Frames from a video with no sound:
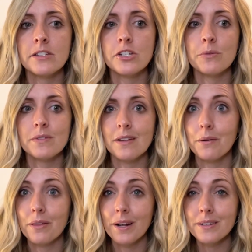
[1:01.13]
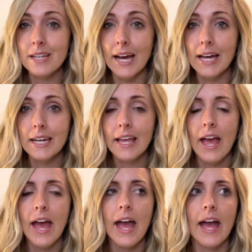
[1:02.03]
she was there with her dad,
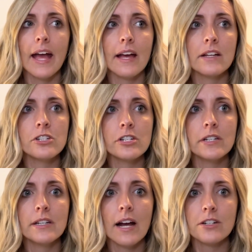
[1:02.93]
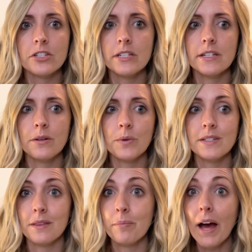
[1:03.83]
and she actually went
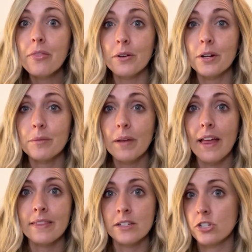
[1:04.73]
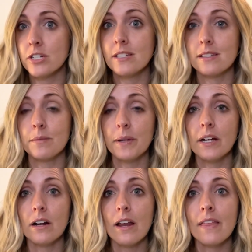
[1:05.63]
to the bathroom and then she
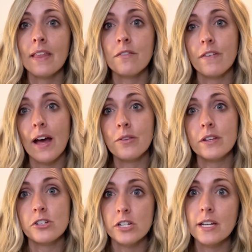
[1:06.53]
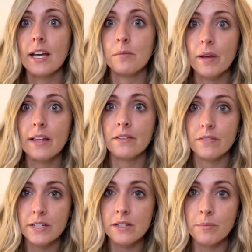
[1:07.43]
disappeared, and they found that she had been a
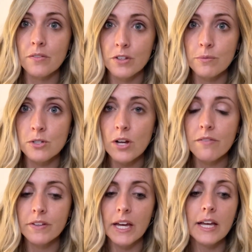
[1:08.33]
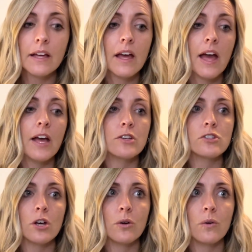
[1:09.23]
victim of human trafficking.
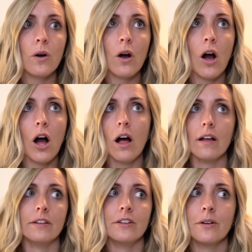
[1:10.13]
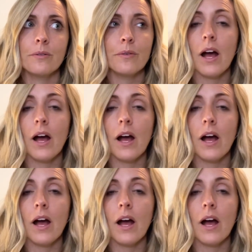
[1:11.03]
So, you know,